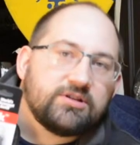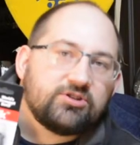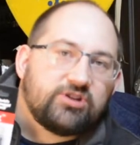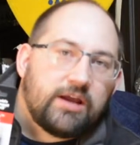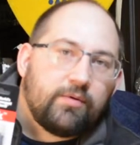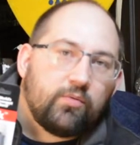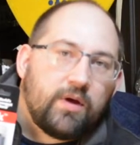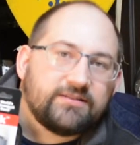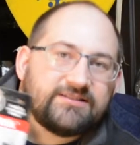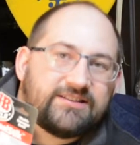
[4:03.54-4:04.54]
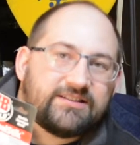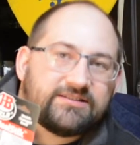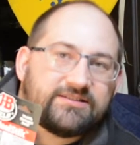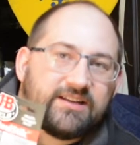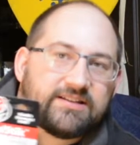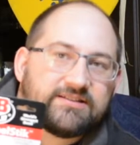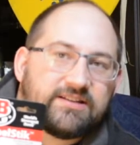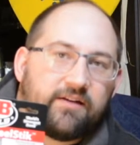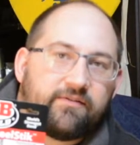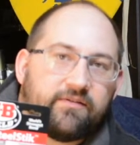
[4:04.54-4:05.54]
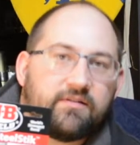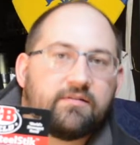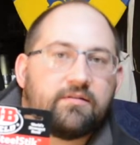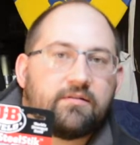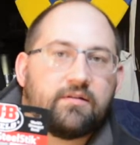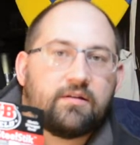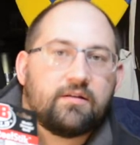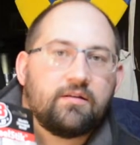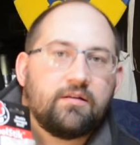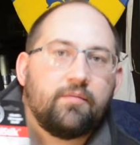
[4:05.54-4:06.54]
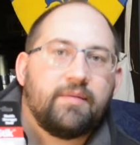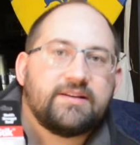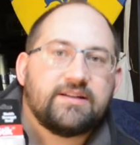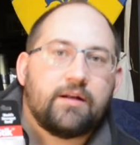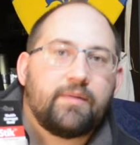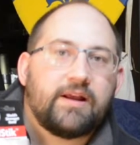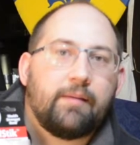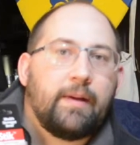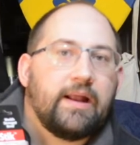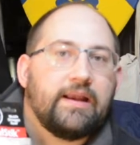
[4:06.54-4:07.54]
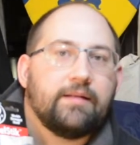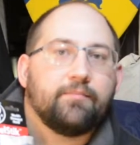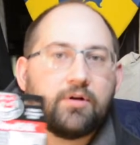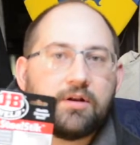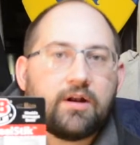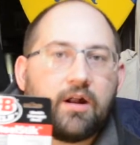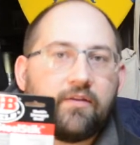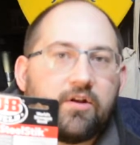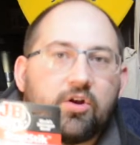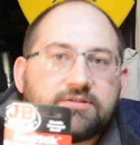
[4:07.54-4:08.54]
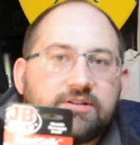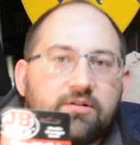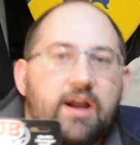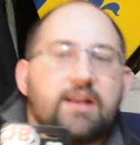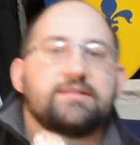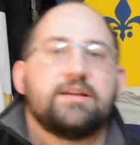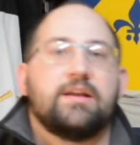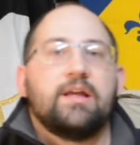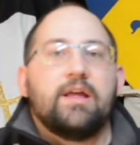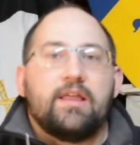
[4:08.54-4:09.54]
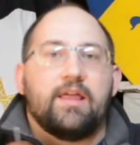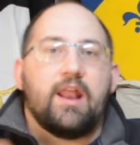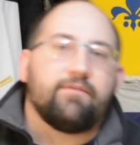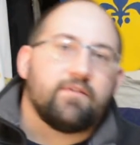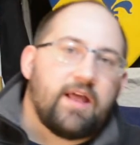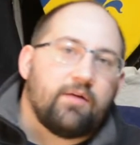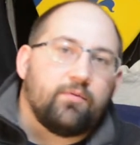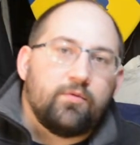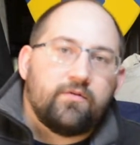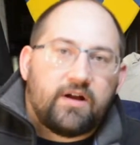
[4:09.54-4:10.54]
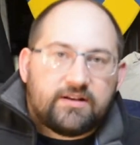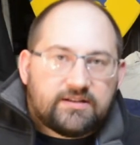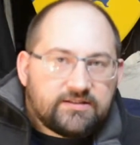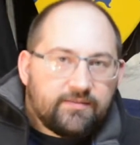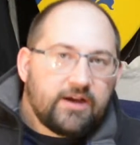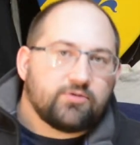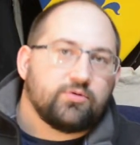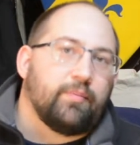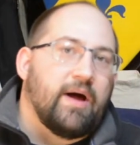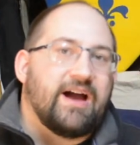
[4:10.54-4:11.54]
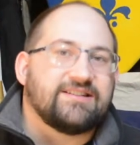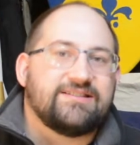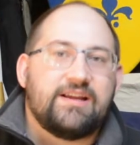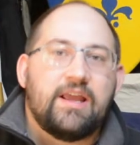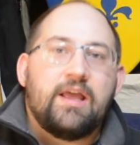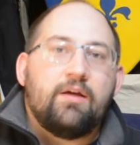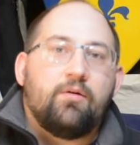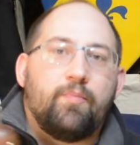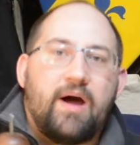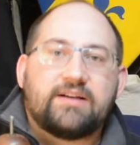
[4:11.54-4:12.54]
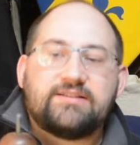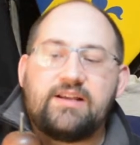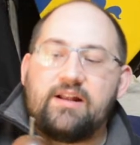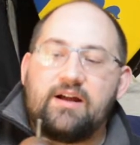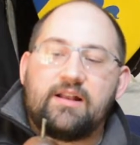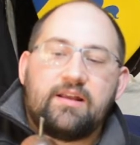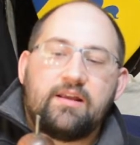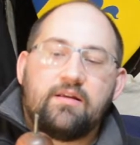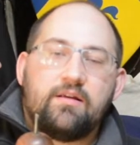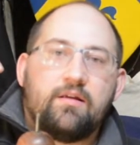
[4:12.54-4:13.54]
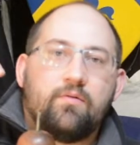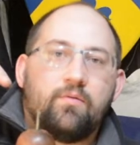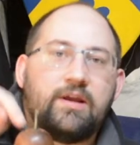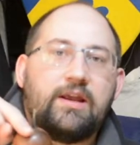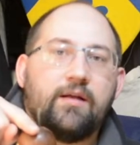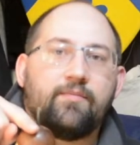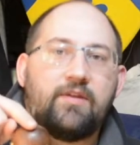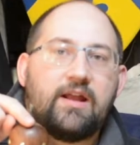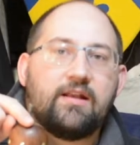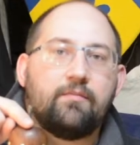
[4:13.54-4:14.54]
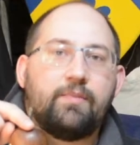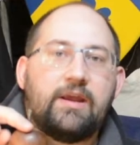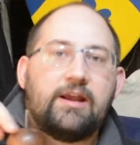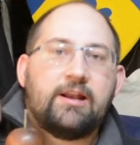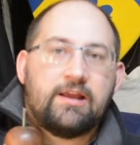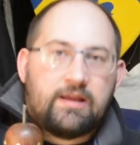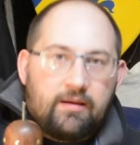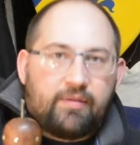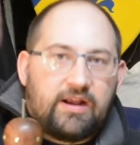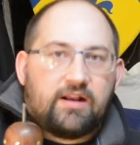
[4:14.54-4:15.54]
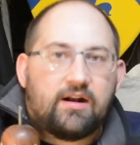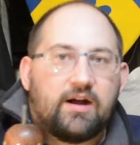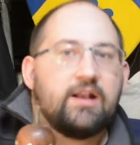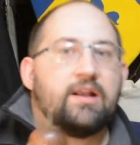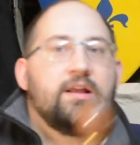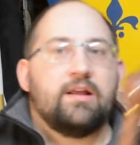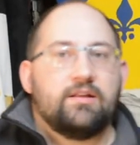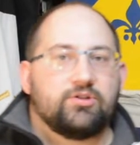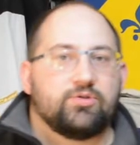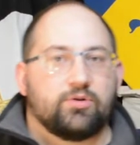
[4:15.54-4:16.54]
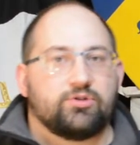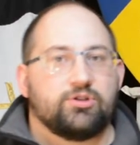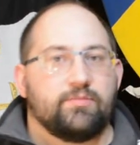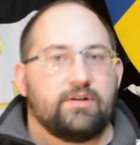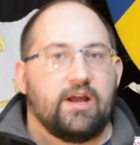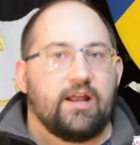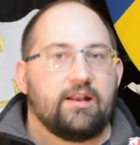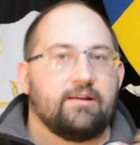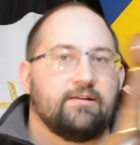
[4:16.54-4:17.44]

this JB Weld steel stick stuff. I'll mix it up like a putty and put it on the nooks and crannies. Then after that we'll move on to some actual epoxy. We'll epoxy it on, we'll heat up the end of the peen it on, the sword should be done.